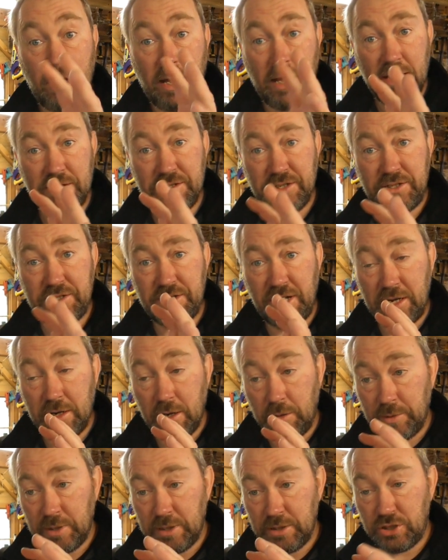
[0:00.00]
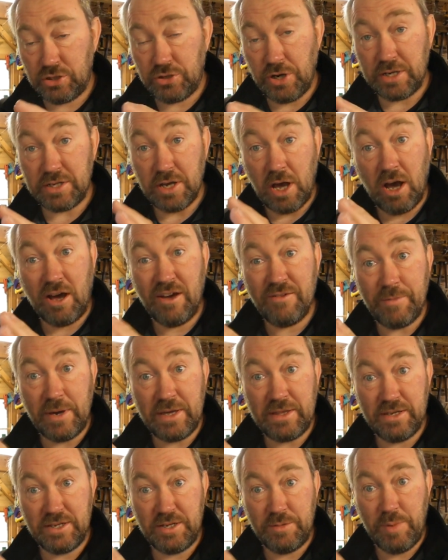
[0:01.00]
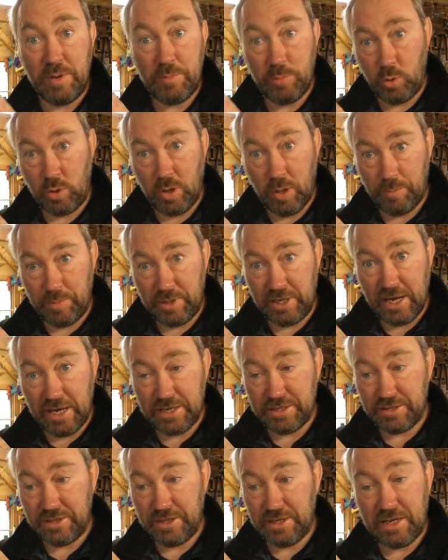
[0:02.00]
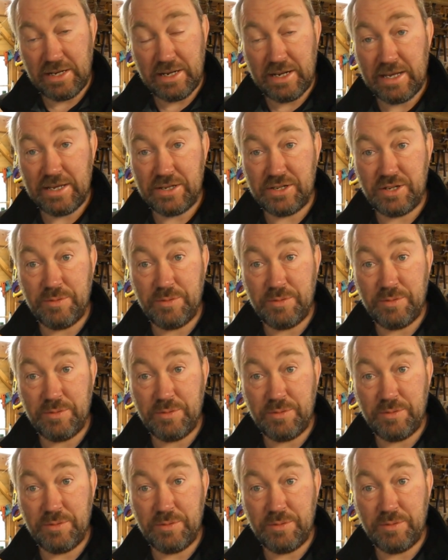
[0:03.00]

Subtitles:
As I said, I'm going to stress I've made this a bit more complicated than it needs